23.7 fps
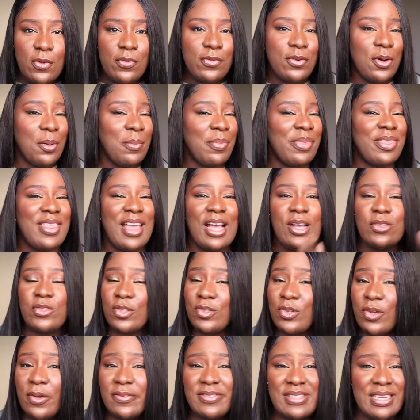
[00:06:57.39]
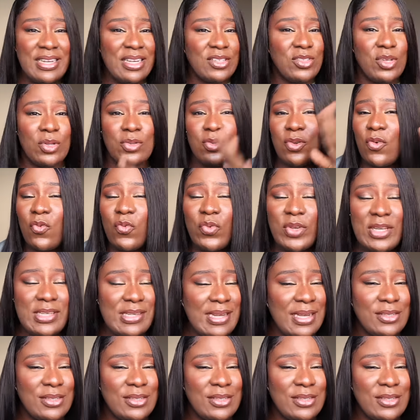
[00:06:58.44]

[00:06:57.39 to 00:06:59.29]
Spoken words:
from thousands of selections of wigs.